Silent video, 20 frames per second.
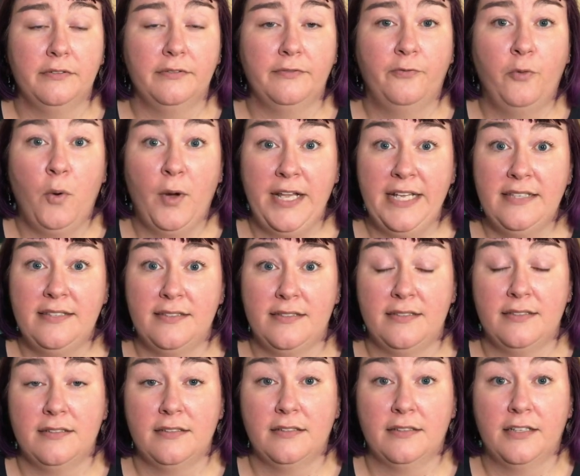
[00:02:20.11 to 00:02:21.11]

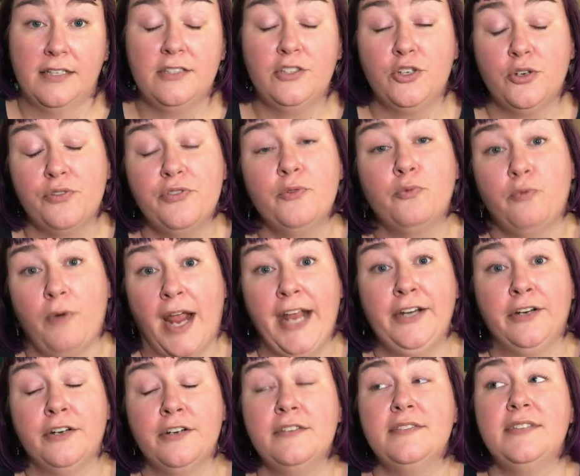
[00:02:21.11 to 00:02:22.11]
voice, because you're the
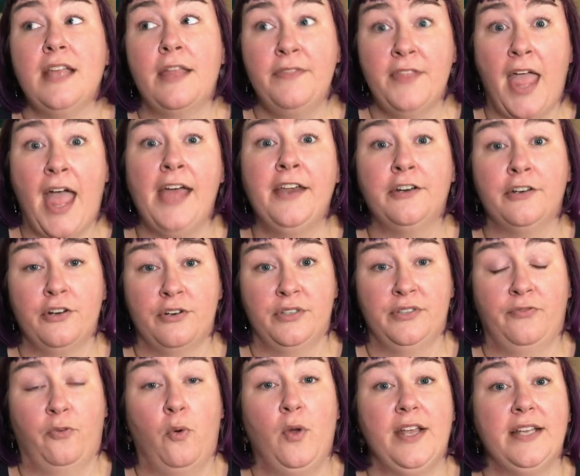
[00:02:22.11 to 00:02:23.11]
writer's and the editor's
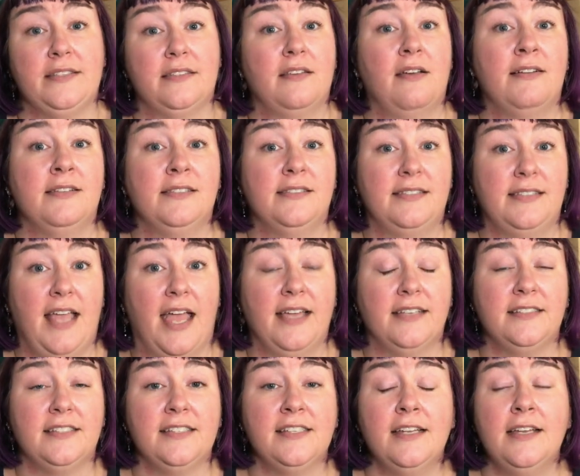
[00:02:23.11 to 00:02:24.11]
voice on
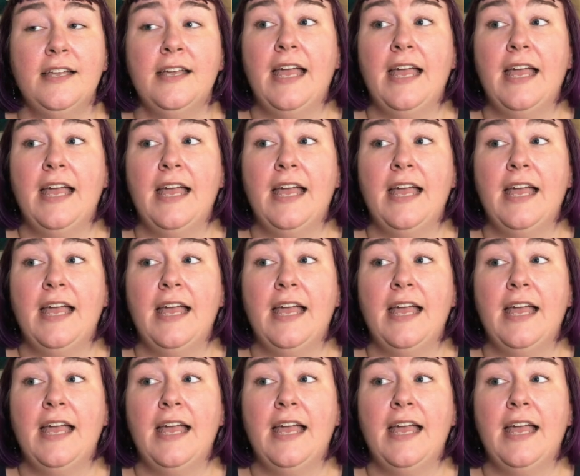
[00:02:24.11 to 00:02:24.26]
set.